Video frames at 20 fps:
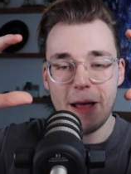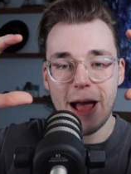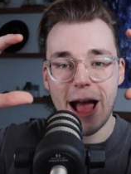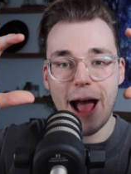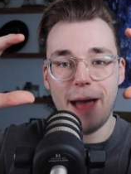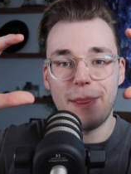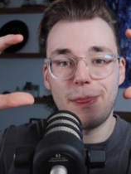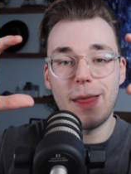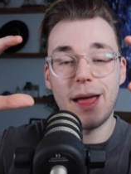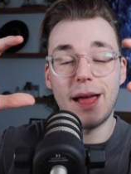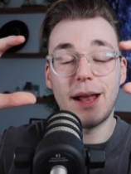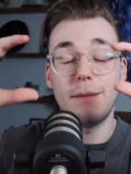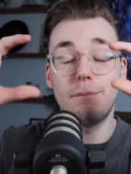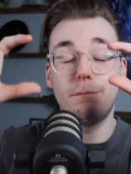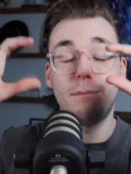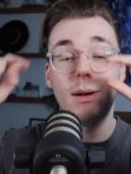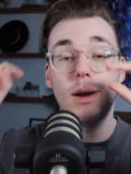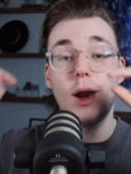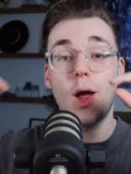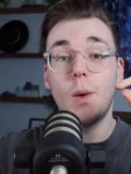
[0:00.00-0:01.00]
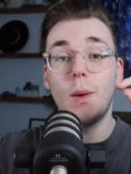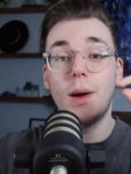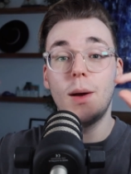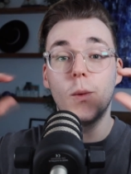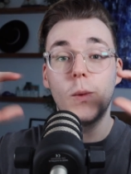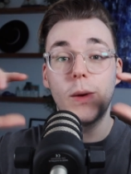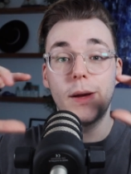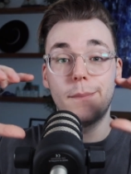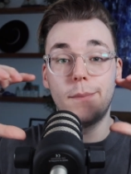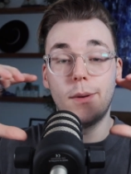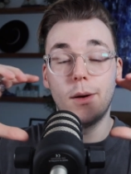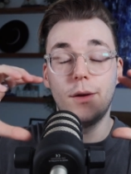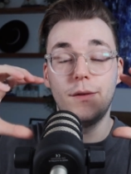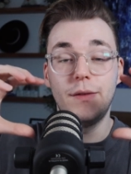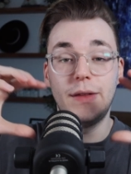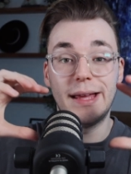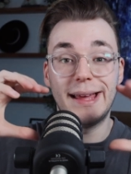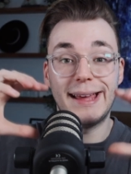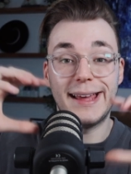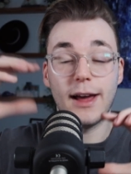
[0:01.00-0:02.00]
And then below it, we put
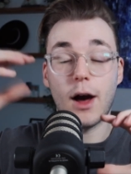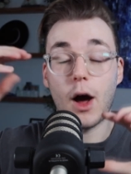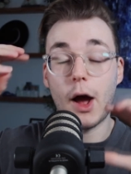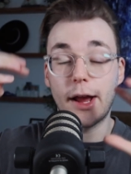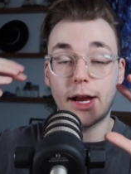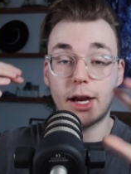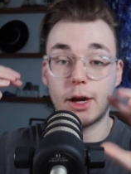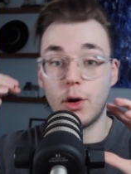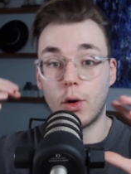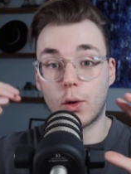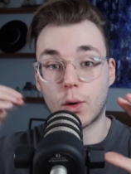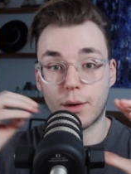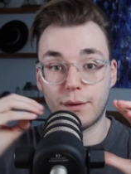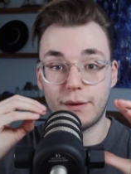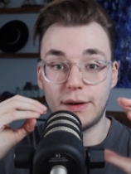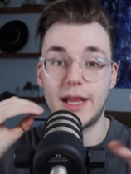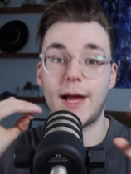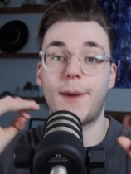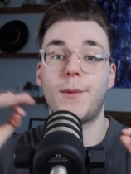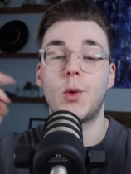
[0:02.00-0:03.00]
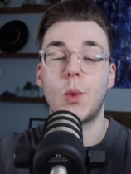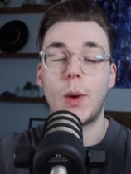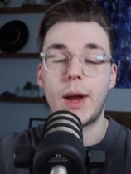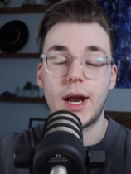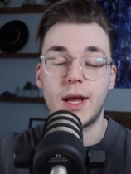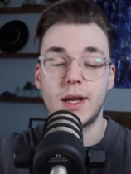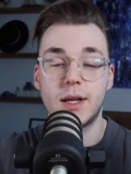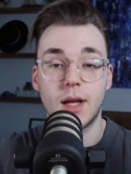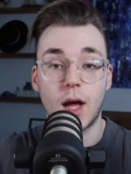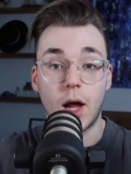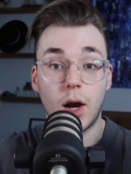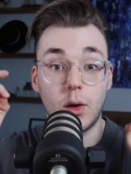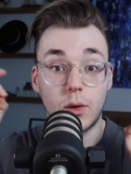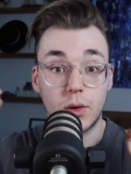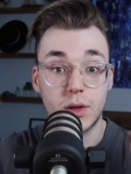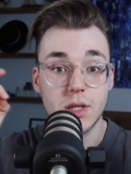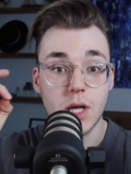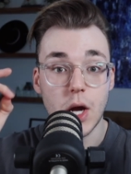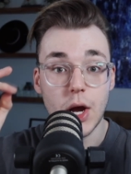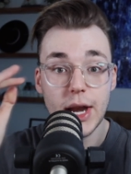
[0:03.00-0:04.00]
the iconography that we went
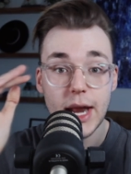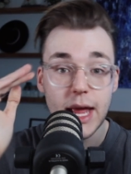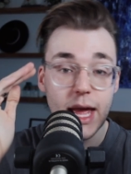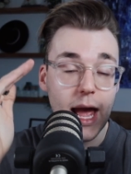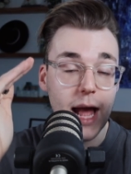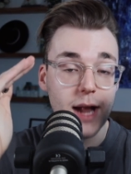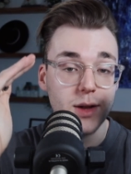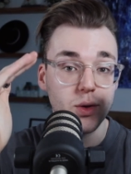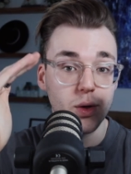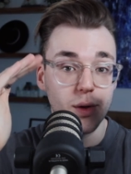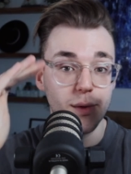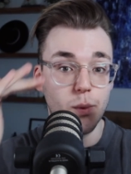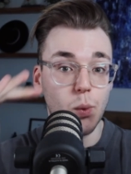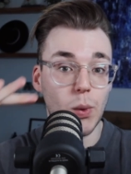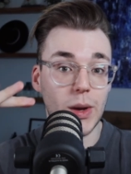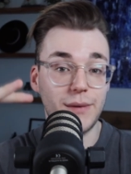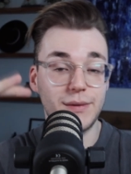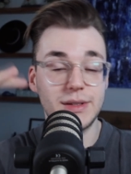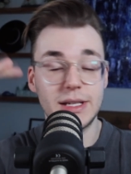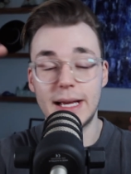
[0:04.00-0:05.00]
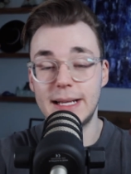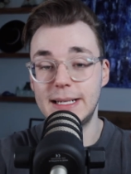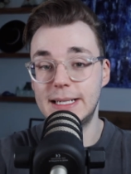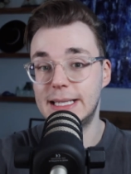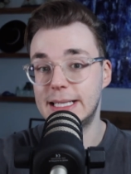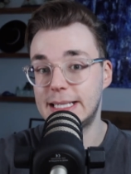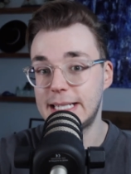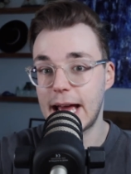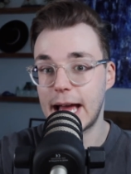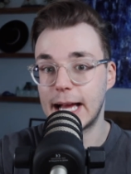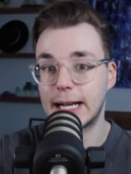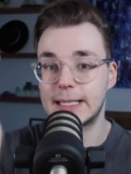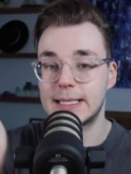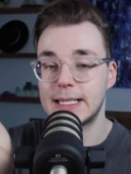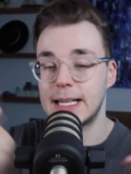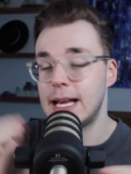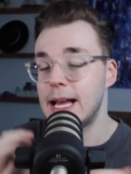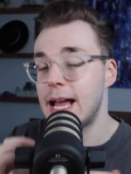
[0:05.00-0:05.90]
alongside it and sort of weaved it into the text.